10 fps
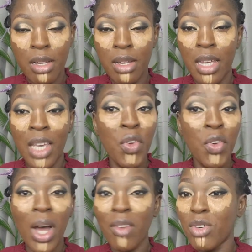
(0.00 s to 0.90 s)
if you
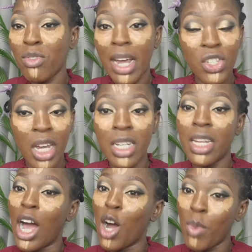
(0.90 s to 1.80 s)
don't have the right shade
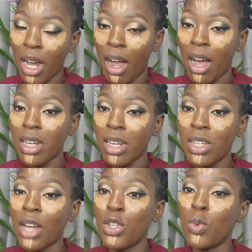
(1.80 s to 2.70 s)
in Al Makaj
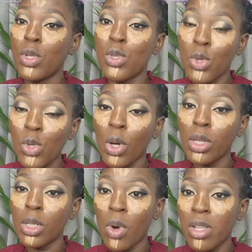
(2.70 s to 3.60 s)
and you want to use
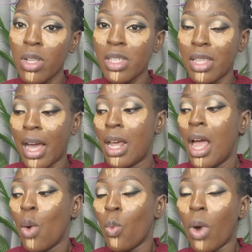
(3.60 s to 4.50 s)
other ones, then
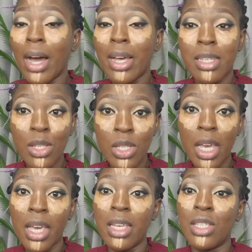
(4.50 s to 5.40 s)
what I tend to
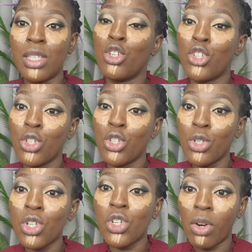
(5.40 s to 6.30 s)
say is you
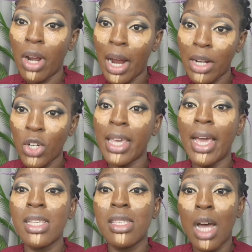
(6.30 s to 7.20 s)
should try and
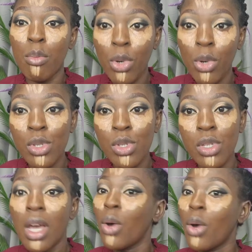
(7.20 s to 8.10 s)
get
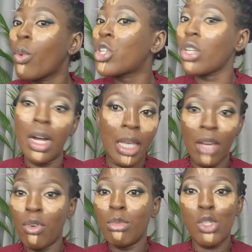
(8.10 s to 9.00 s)
samples, which you can't
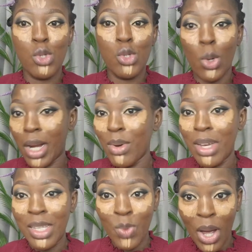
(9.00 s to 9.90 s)
get from the store now
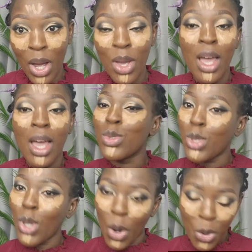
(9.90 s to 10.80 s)
as well.
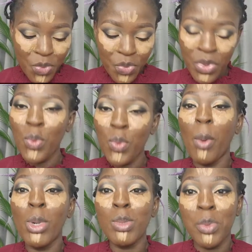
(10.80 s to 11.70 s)
So
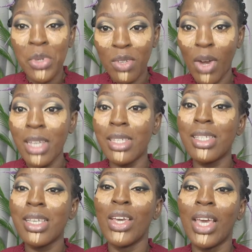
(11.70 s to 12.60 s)
what most people advise
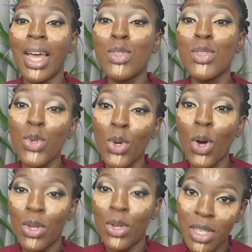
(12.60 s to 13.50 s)
is you get two
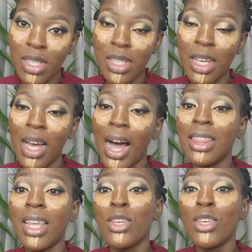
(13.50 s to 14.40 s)
colors
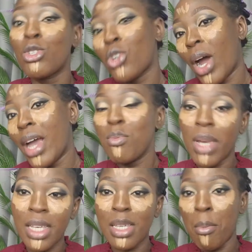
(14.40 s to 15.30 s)
and then you try and
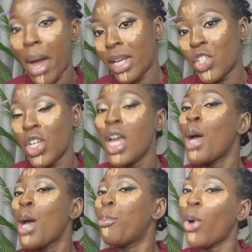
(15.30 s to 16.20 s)
mix and match.
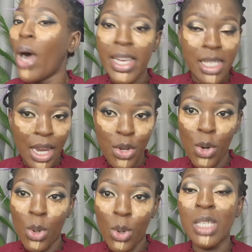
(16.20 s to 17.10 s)
But I say
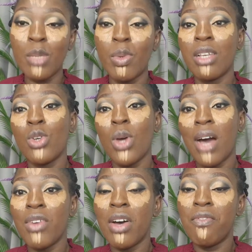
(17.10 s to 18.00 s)
no, it's better to
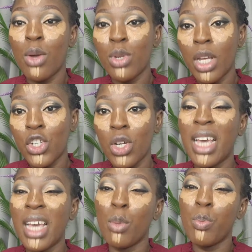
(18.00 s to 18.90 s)
have a foundation
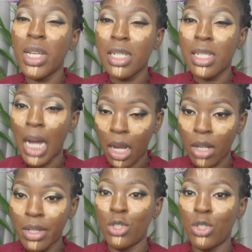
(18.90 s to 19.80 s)
that is a bit
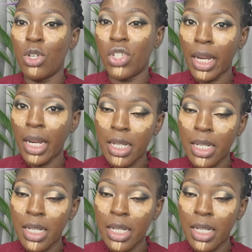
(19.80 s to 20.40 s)
darker than your shade,